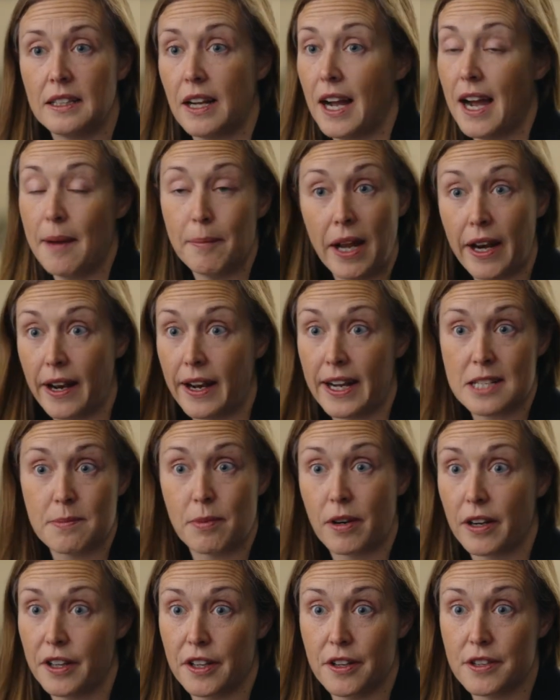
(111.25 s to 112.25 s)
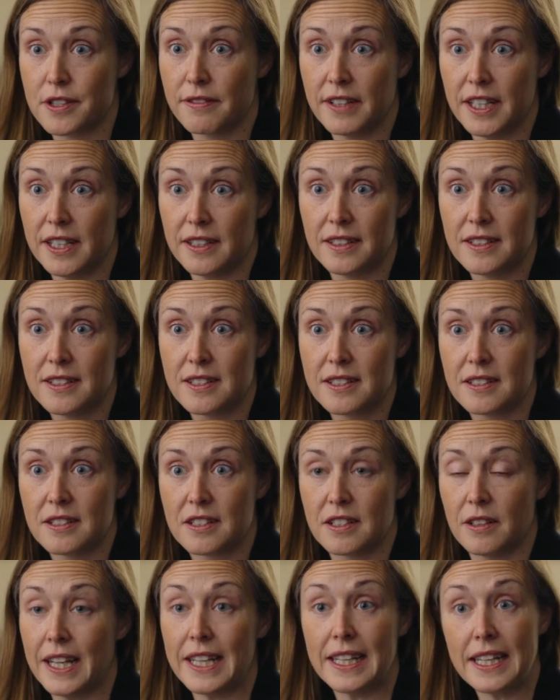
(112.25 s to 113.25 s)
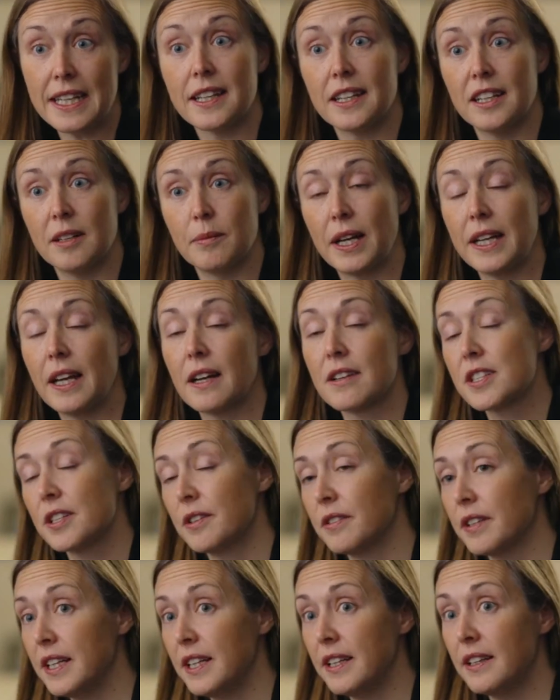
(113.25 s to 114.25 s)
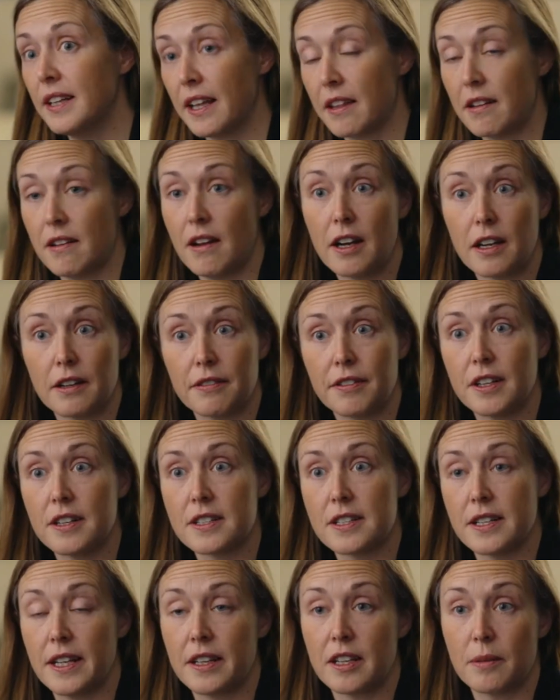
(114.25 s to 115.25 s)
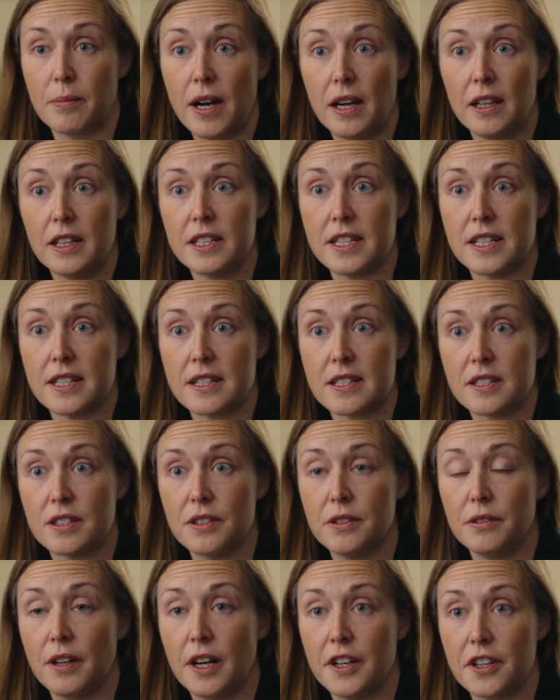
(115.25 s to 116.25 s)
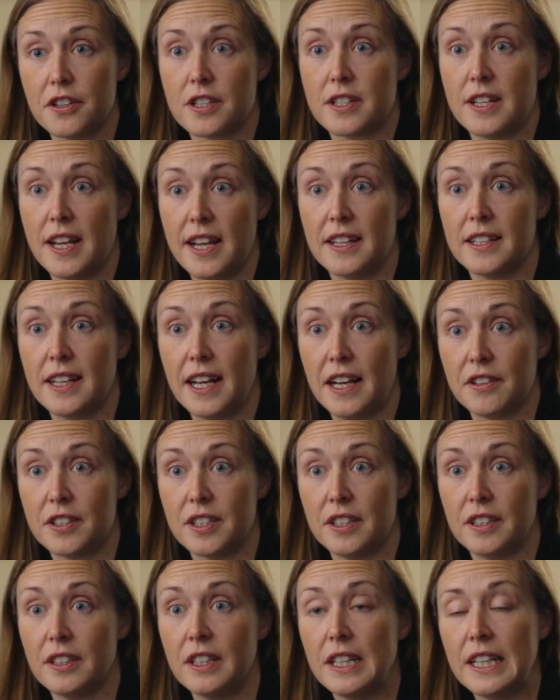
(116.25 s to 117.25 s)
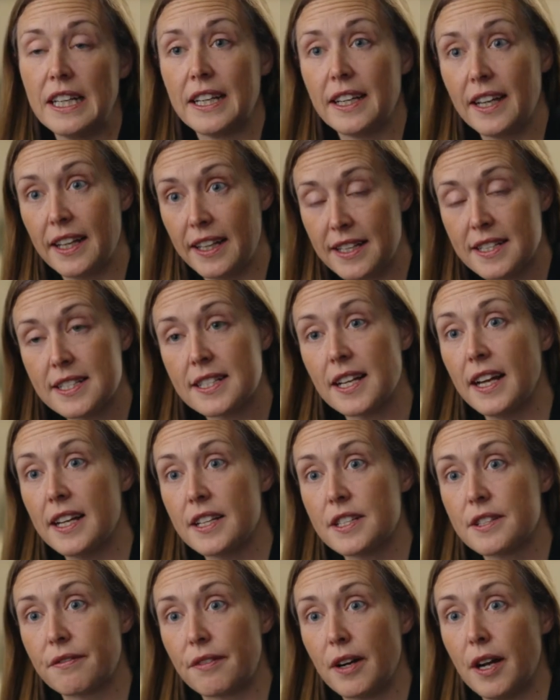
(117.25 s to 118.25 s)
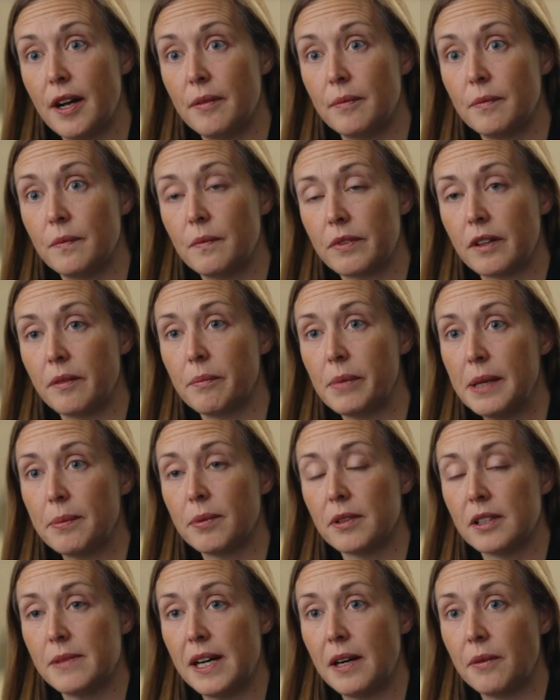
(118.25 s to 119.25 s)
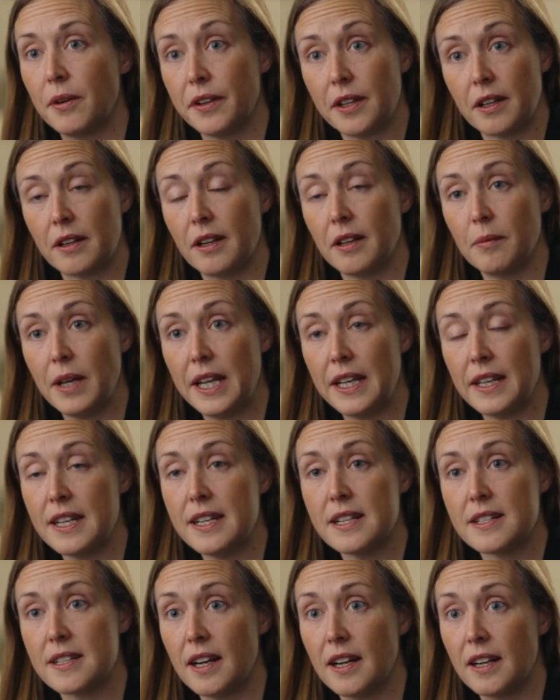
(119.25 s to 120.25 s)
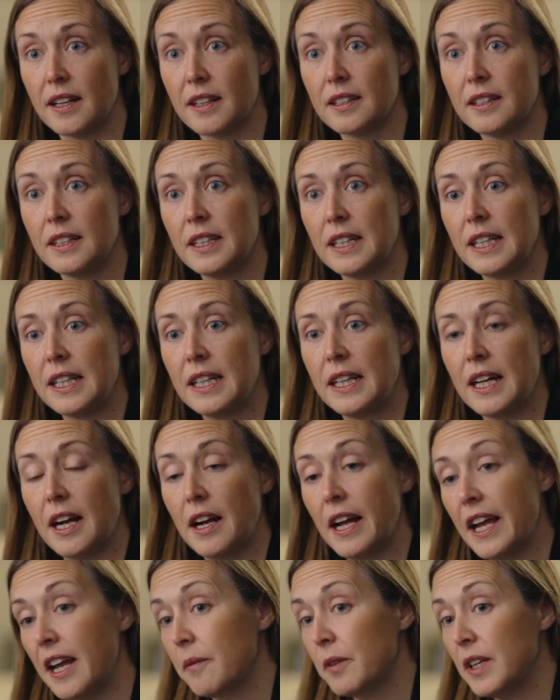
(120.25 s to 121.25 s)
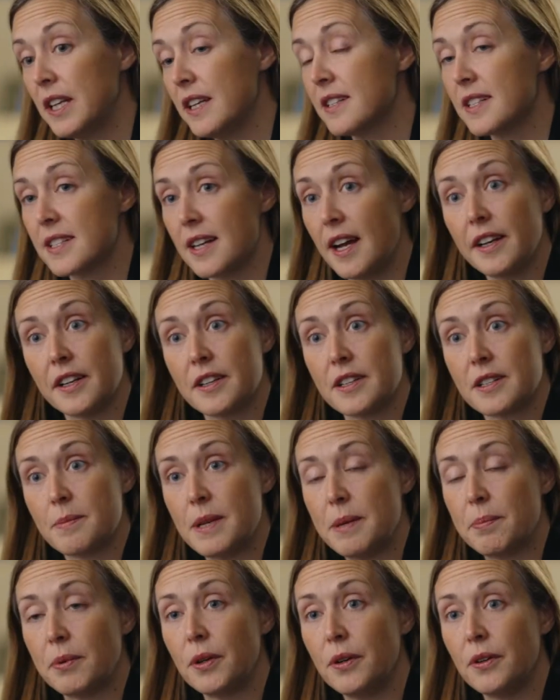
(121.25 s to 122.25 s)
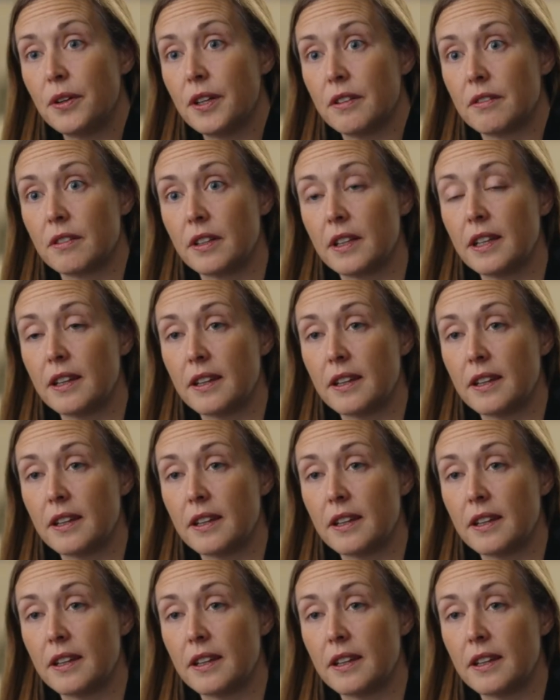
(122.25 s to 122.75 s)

I'm not an expert in those fields, so I need them. I also need ethnographers and anthropologists to understand how to get insights from people about what their unmet needs are. And we need designers, people who can really